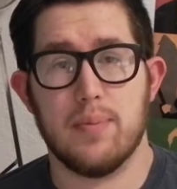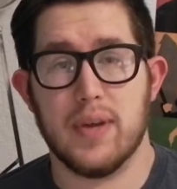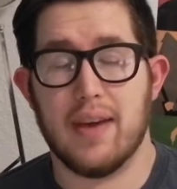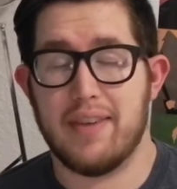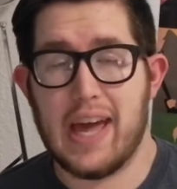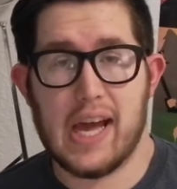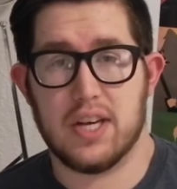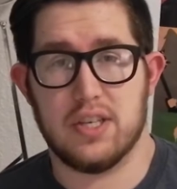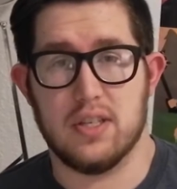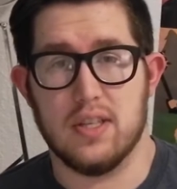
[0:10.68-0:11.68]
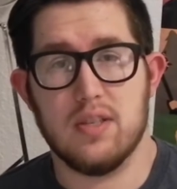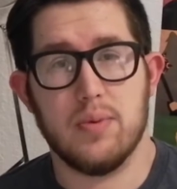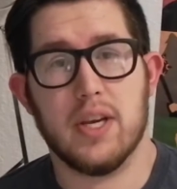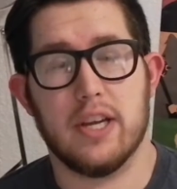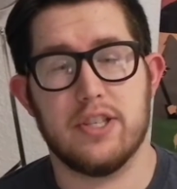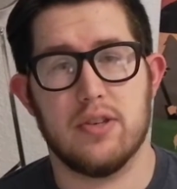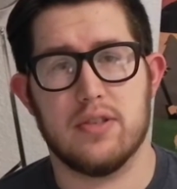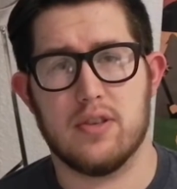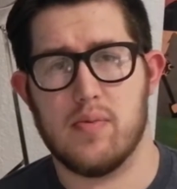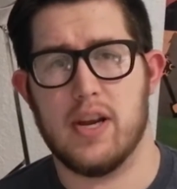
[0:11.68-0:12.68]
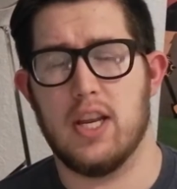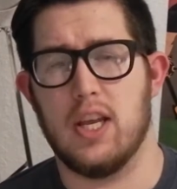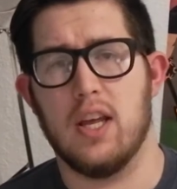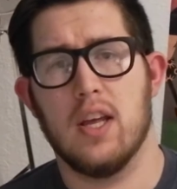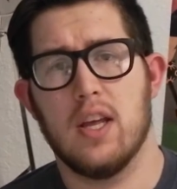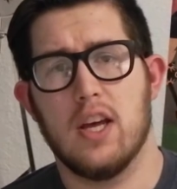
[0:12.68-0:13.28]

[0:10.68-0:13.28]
up, we have action. This week I chose Serenity.